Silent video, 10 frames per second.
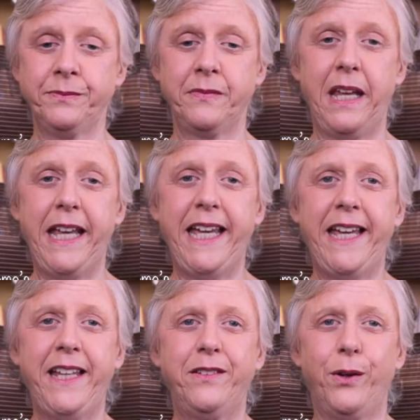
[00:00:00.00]

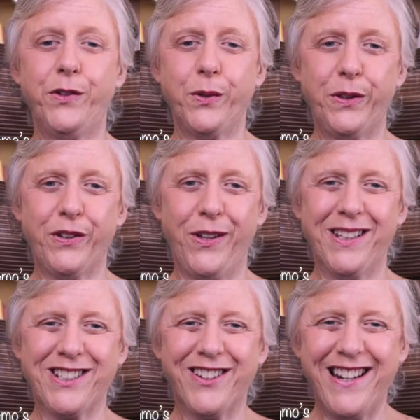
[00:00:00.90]
and also it's called a
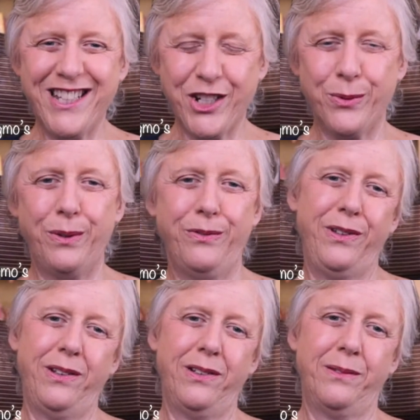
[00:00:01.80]
treasure
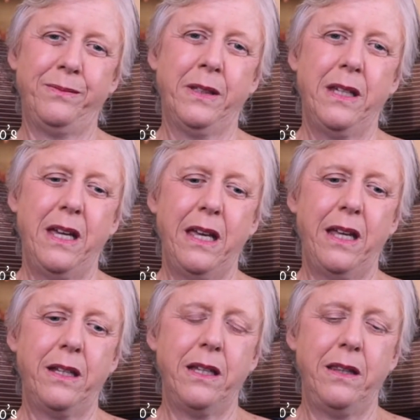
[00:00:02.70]
revealer.
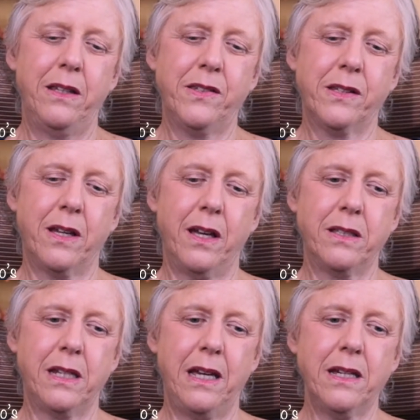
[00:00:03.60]
And in this
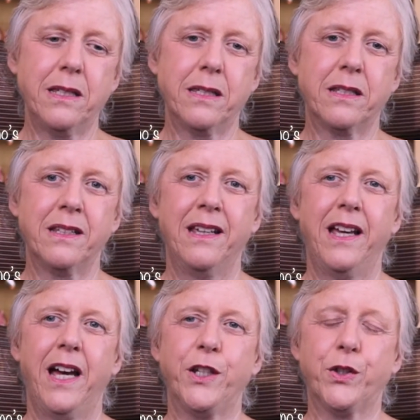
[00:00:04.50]
context,
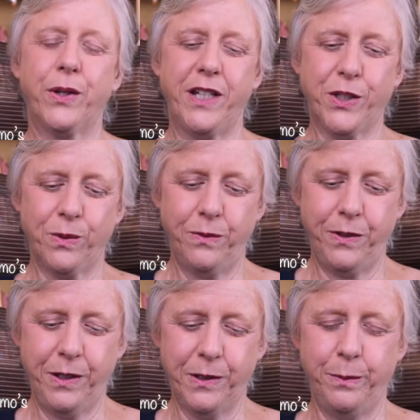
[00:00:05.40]
a treasure
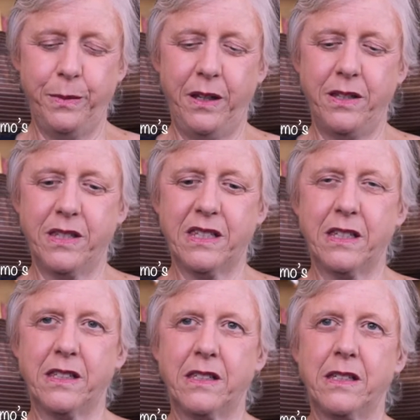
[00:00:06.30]
revealer means
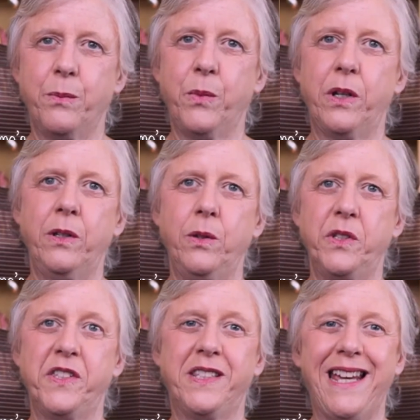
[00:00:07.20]
someone who
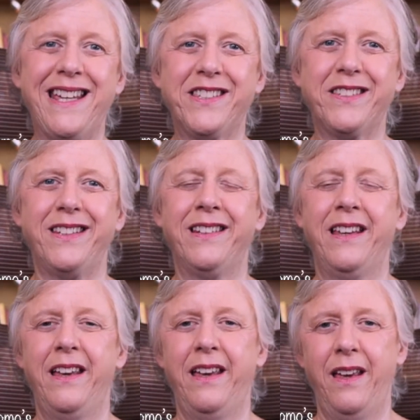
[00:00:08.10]
was destined
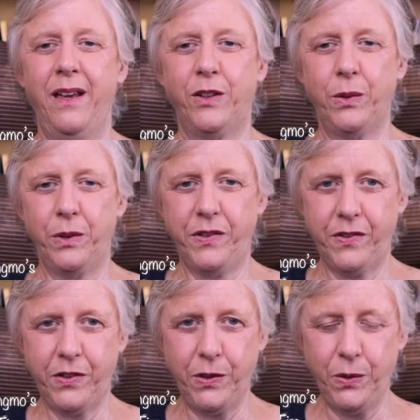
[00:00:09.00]

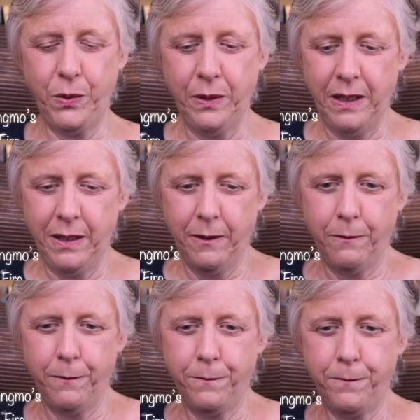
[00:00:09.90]
to
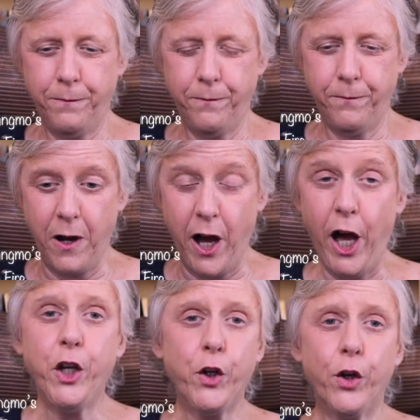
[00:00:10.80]

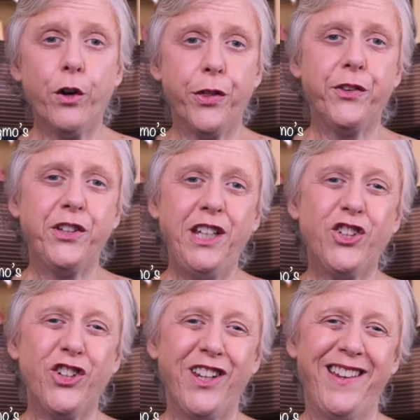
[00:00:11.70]
unearth
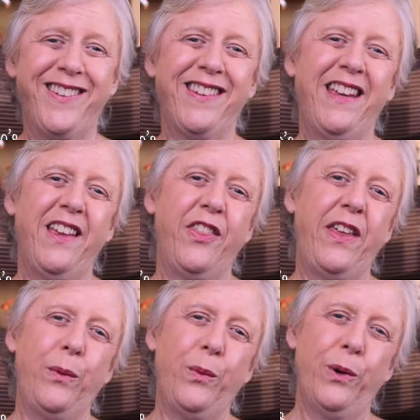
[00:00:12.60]
teachings
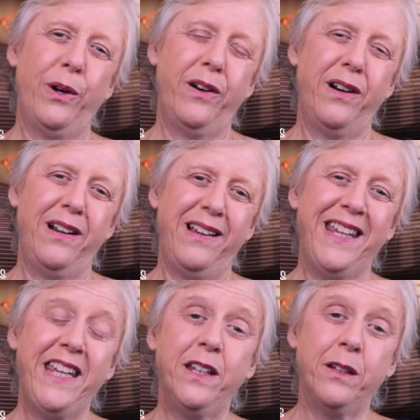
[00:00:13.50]
that were
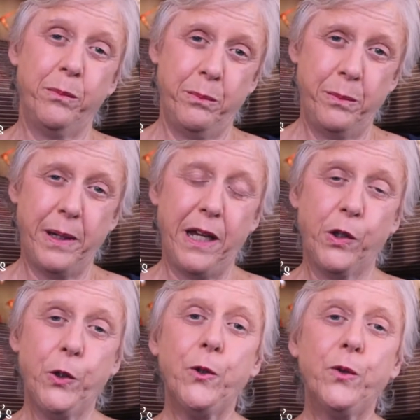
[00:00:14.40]
hidden by
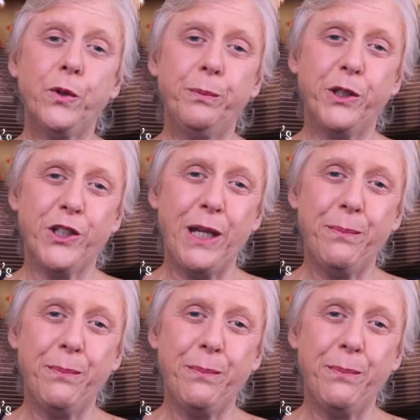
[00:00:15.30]
Guru Rinpoche